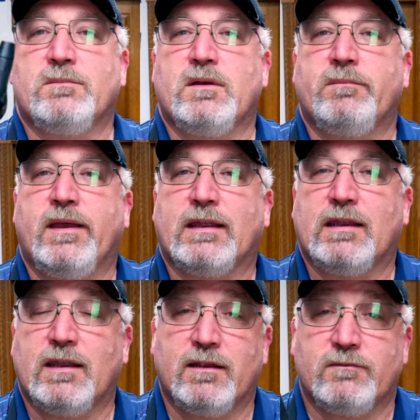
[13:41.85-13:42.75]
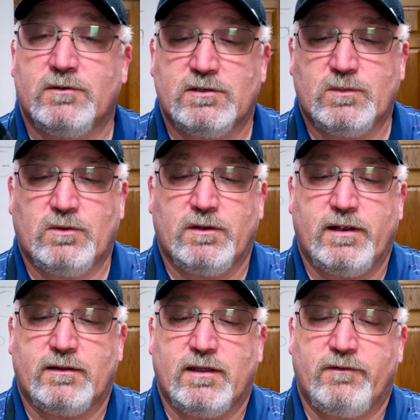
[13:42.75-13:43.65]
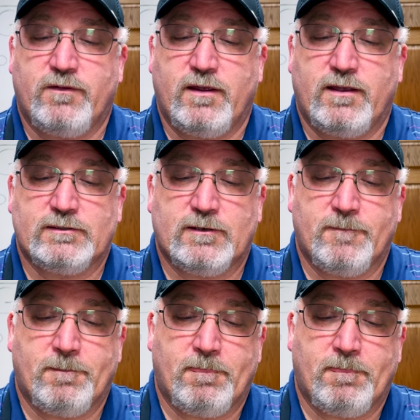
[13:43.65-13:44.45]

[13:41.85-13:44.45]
them up back again. We just pulled it out that fast.